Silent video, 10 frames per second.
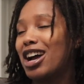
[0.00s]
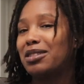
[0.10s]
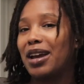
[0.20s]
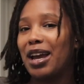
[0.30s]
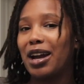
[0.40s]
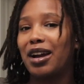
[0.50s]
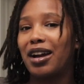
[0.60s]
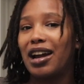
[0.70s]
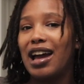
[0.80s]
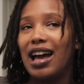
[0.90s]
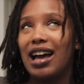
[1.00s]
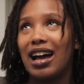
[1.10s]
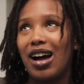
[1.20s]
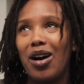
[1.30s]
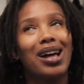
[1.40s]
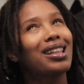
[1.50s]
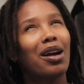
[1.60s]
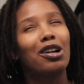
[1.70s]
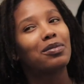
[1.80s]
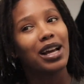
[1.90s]
washed my hair. Oh, I think I
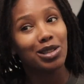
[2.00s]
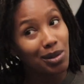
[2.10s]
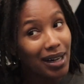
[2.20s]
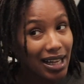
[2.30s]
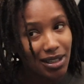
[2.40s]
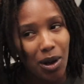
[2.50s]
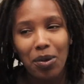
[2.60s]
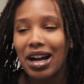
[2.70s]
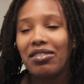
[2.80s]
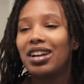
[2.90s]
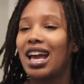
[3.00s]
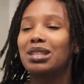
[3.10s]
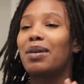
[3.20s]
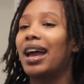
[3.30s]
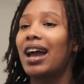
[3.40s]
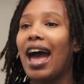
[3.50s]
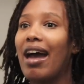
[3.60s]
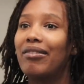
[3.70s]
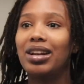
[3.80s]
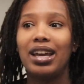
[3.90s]
washed my hair 2 days ago. Whatever the case, my hair, I
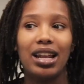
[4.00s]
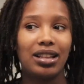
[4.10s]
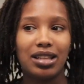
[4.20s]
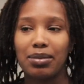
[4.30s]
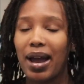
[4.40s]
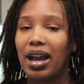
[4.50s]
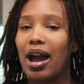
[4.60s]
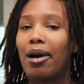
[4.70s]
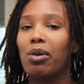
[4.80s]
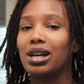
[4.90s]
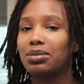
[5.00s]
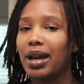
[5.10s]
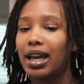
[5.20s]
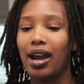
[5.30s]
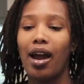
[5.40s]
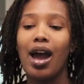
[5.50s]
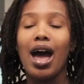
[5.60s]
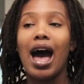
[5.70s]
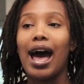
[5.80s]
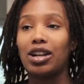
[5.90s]
haven't done anything to my hair. I washed my hair,
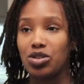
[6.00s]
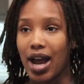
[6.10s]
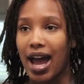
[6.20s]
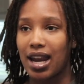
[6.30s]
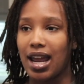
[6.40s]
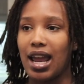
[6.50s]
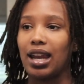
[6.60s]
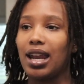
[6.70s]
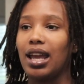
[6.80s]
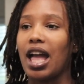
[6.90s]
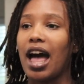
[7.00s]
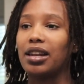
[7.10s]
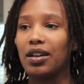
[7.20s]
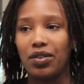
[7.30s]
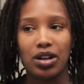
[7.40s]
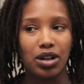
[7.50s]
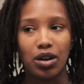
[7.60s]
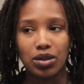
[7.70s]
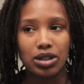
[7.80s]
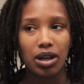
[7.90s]
I dried it, and then I left it
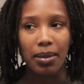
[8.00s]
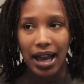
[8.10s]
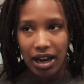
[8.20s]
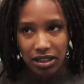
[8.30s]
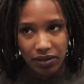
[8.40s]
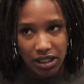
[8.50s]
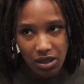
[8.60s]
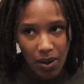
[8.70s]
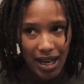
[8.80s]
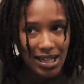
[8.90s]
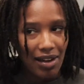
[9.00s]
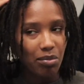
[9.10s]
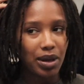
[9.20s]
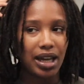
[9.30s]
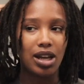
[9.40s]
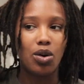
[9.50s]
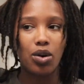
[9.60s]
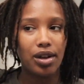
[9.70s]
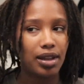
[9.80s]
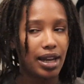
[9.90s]
alone. So my hair is freshly washed. Haven't put any
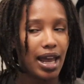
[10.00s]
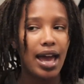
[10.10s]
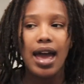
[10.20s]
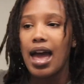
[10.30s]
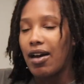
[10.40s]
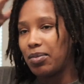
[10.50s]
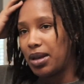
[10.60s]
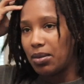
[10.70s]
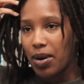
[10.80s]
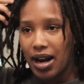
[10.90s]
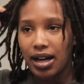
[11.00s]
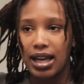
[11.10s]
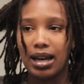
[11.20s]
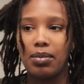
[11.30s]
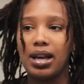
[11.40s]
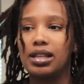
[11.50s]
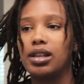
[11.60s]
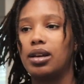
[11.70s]
oil in it. Haven't put any product in it because